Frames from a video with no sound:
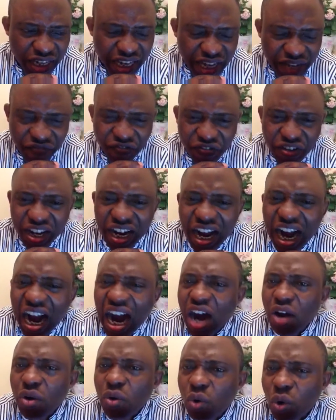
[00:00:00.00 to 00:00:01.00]
Every
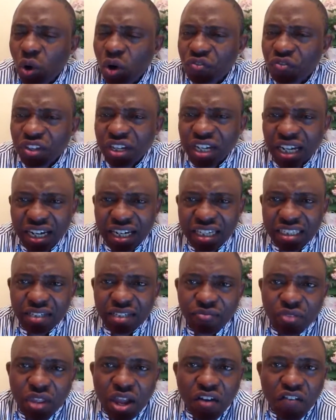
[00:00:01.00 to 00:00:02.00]
arrow of the night
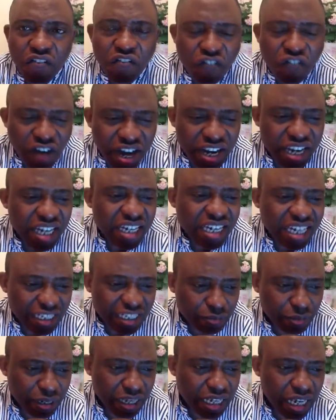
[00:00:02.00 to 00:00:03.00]
fired
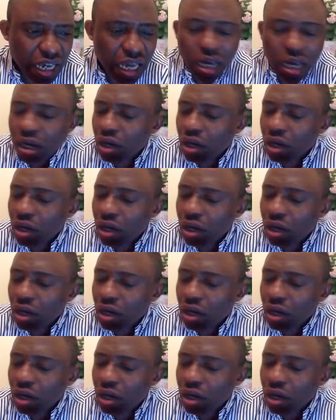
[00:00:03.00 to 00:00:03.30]
at me,